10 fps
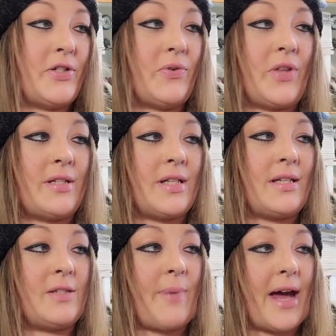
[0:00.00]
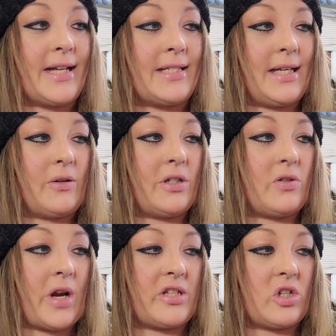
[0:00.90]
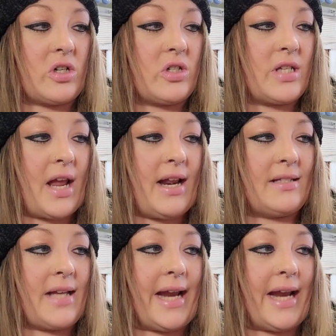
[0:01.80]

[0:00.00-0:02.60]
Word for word: So this is by Secret Treasures and it's